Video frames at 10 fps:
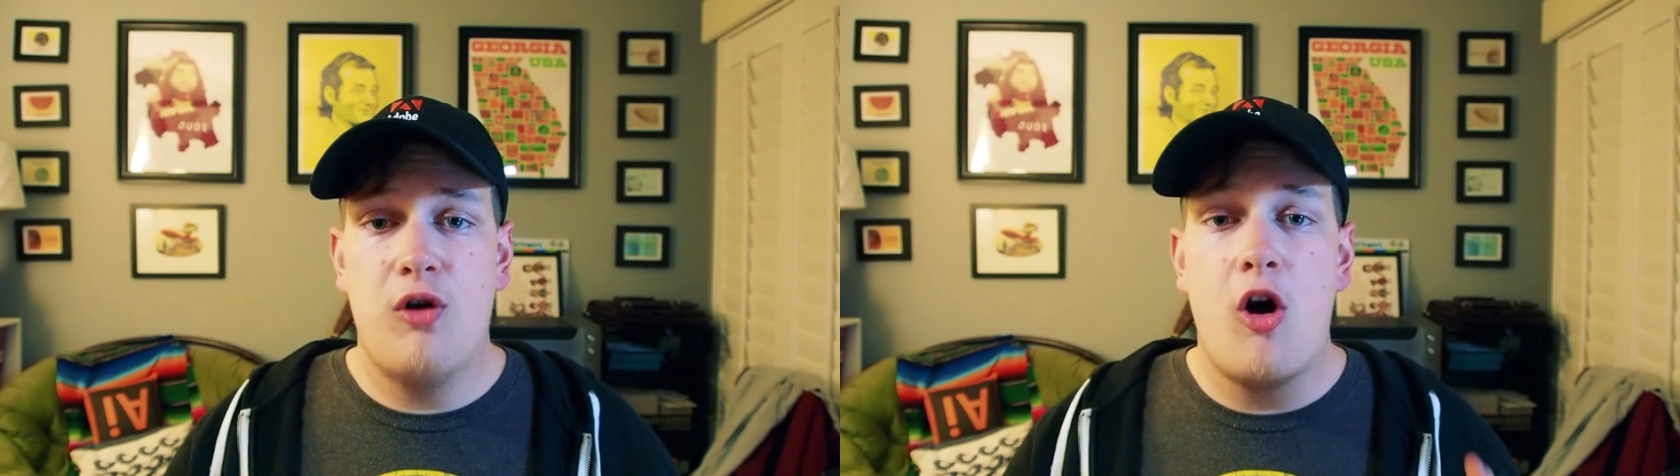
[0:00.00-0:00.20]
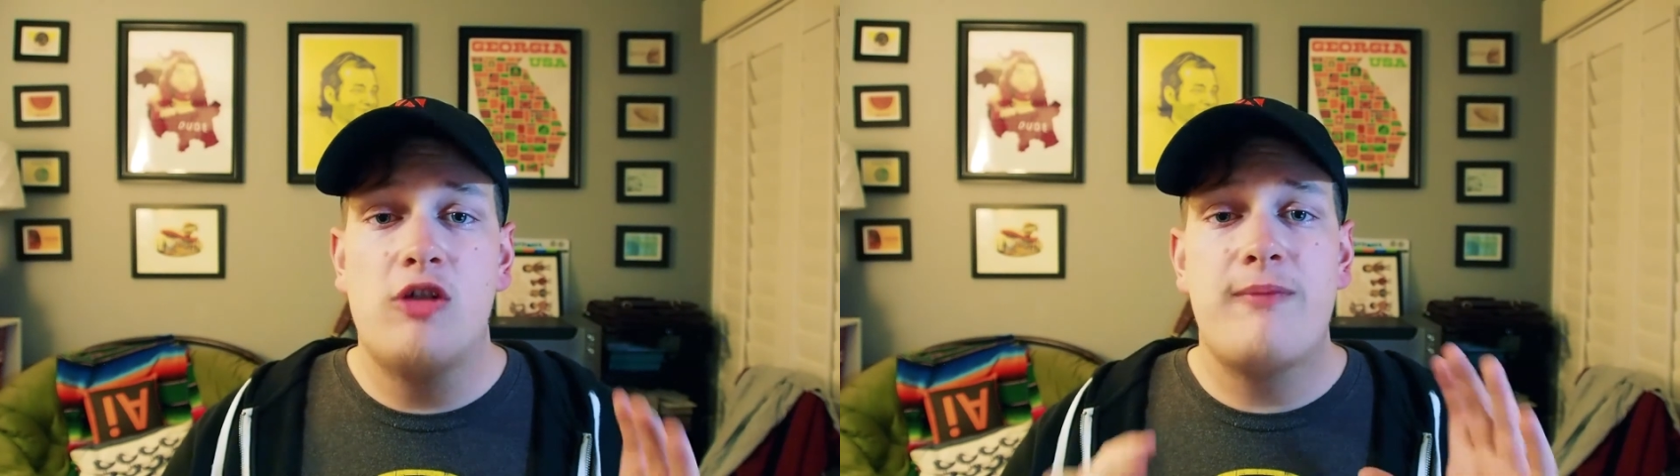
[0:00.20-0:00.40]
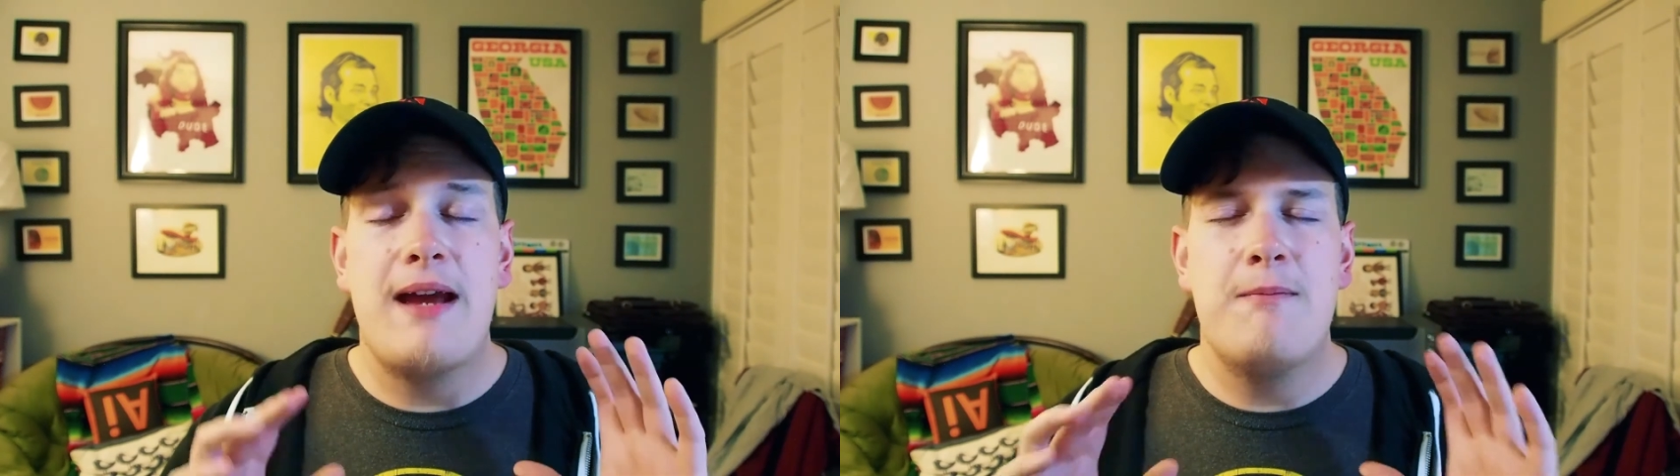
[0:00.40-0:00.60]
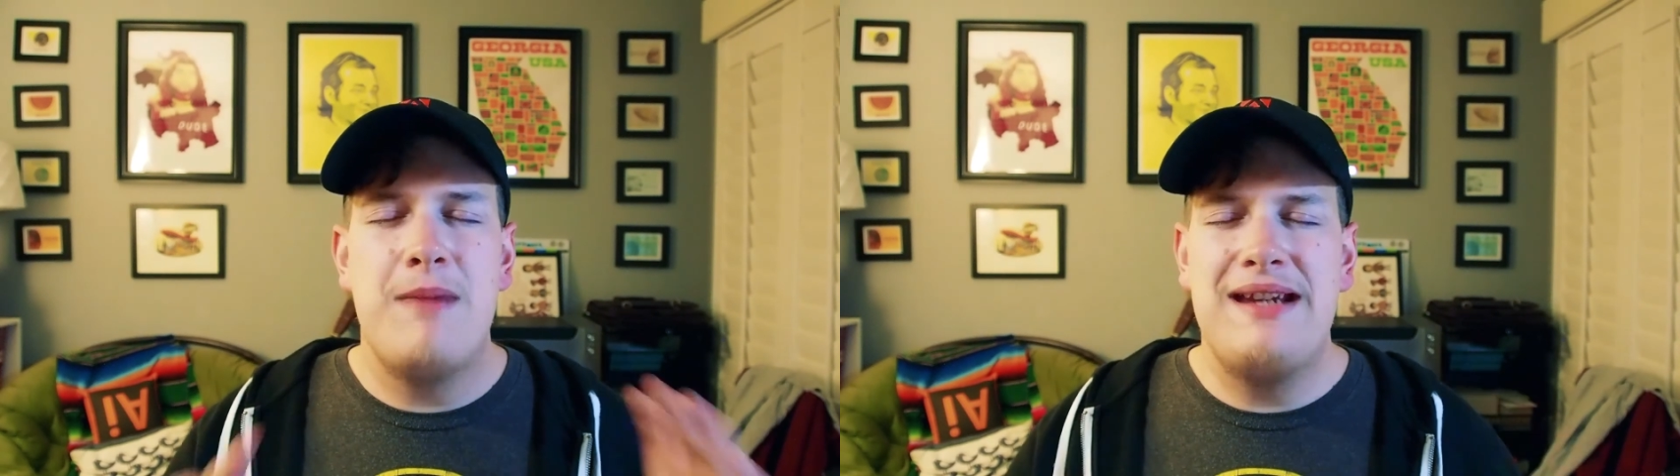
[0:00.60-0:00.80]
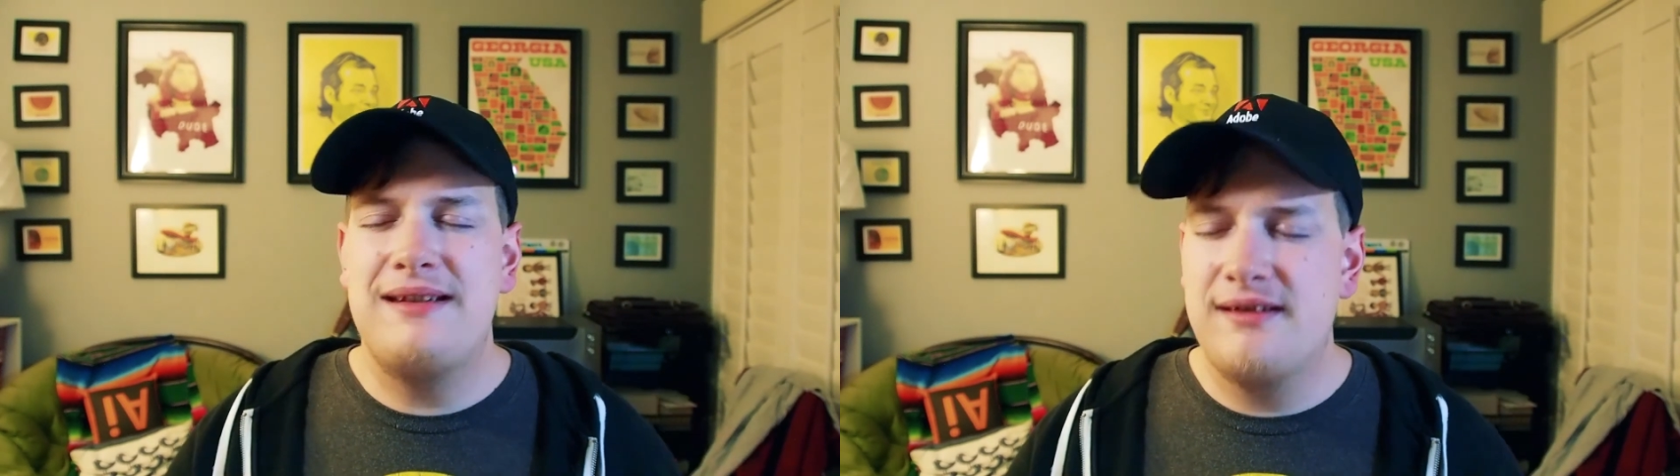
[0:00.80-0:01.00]
all of my
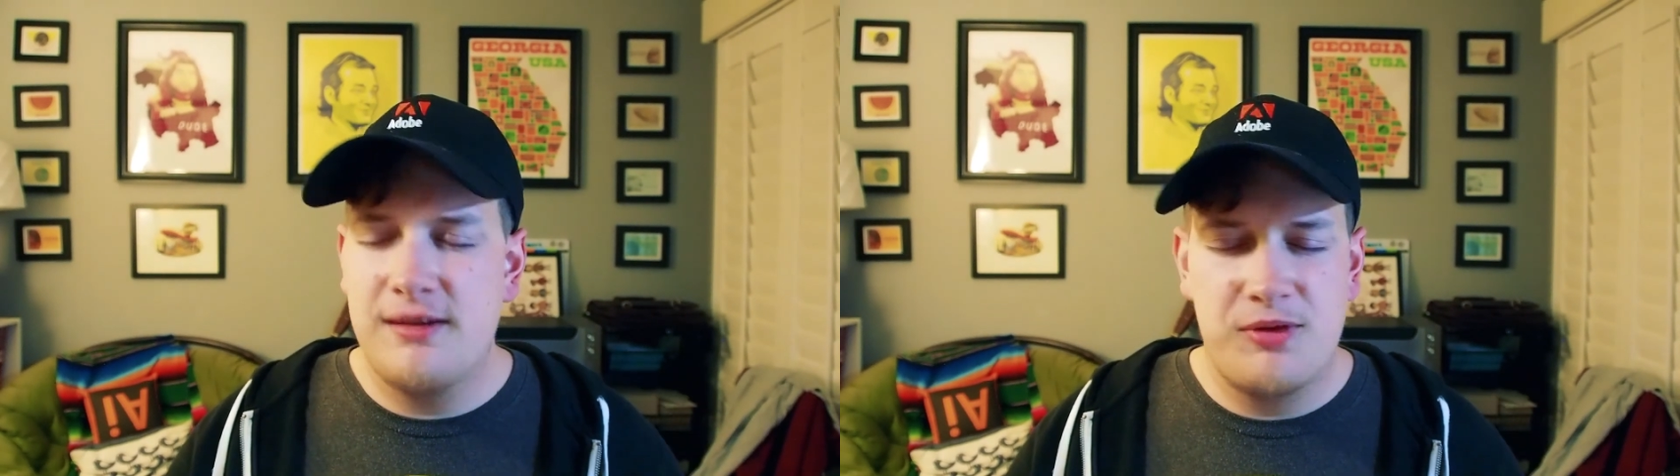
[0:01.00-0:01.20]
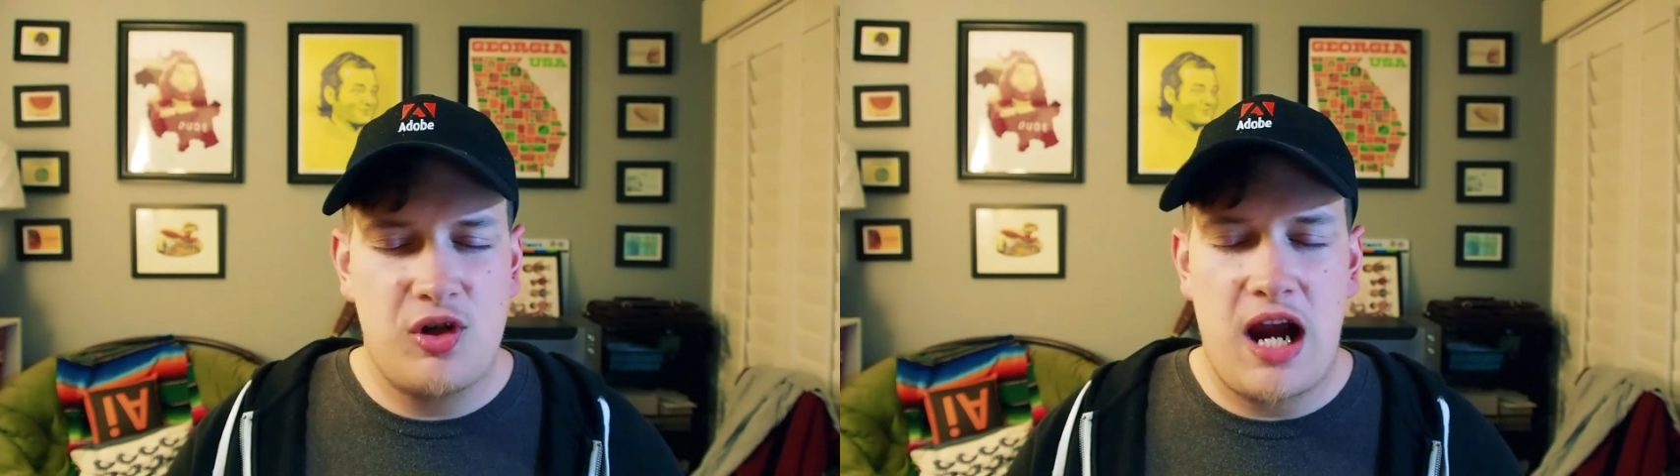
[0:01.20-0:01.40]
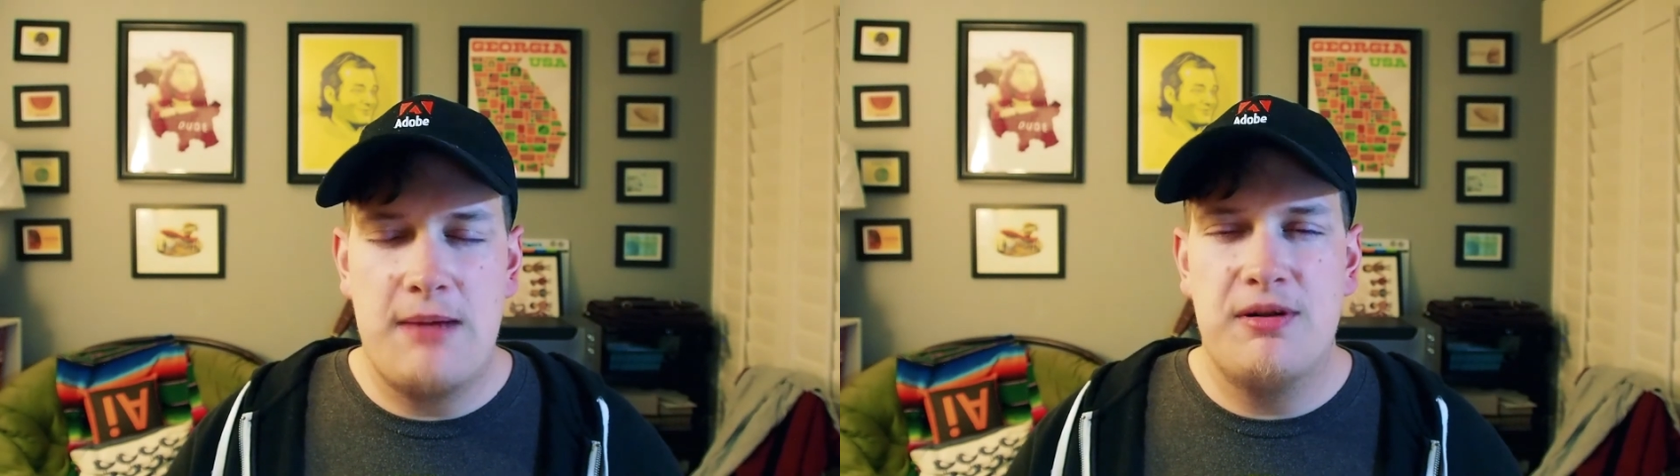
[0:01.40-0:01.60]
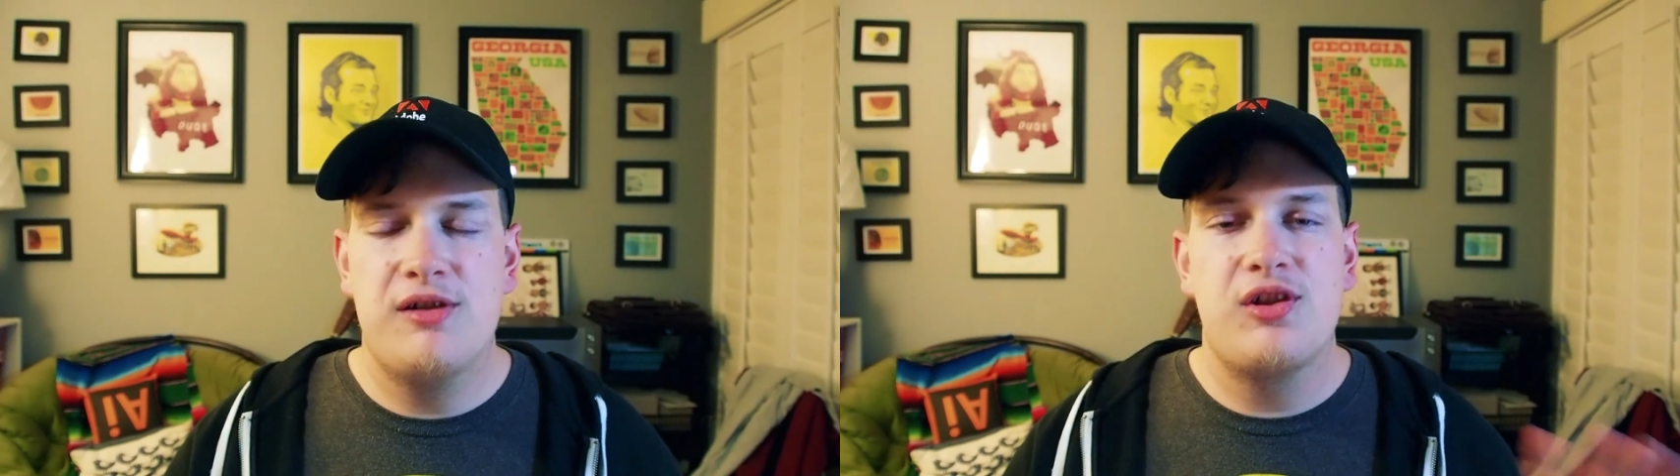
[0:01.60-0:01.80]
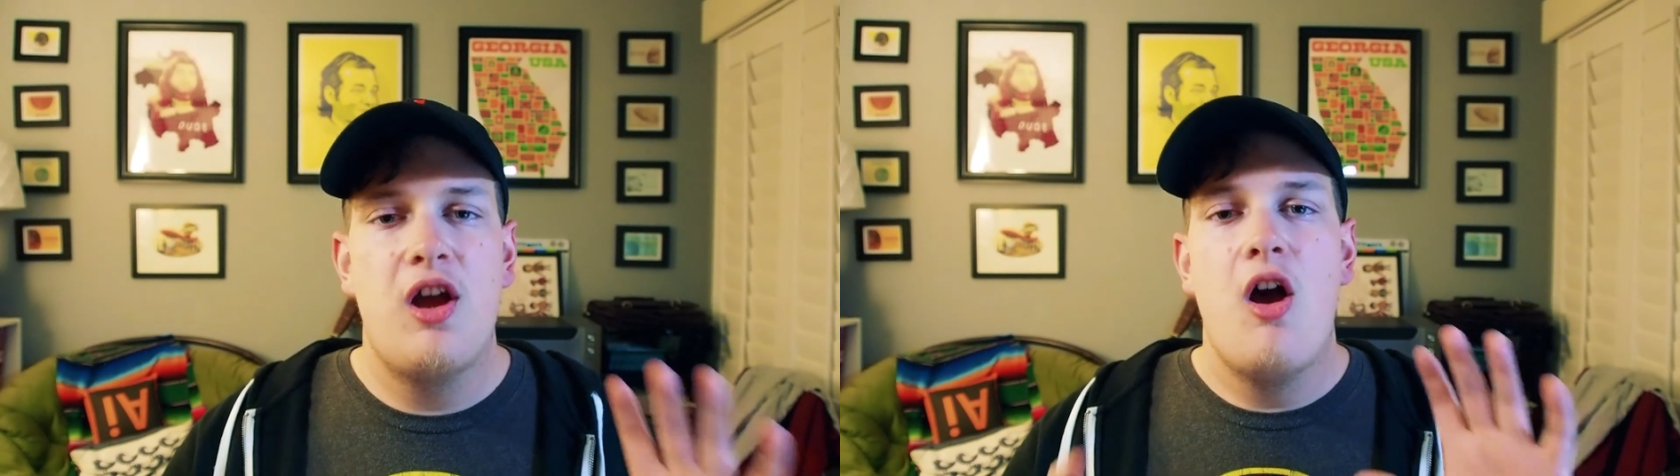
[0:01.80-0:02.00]
amazing subscribers,